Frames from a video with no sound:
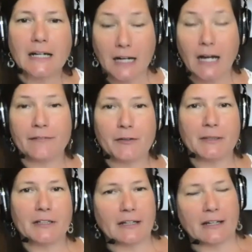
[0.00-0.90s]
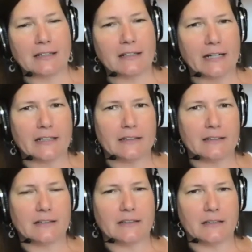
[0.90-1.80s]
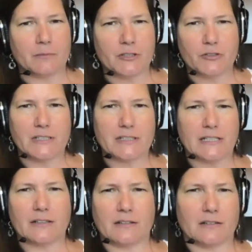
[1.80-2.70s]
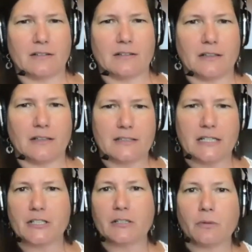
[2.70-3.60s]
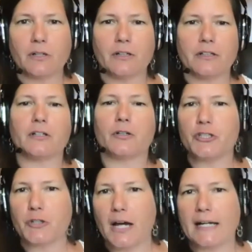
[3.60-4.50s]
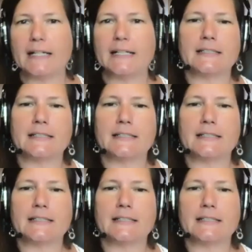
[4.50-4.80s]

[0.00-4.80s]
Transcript: have you had a guided imagery session where you close your eyes